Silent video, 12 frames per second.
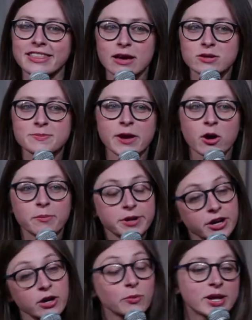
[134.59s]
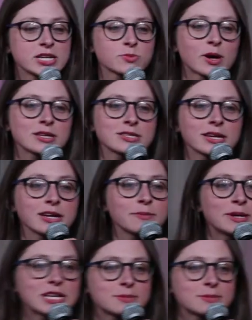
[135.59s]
that was my opener. It went as well as it could be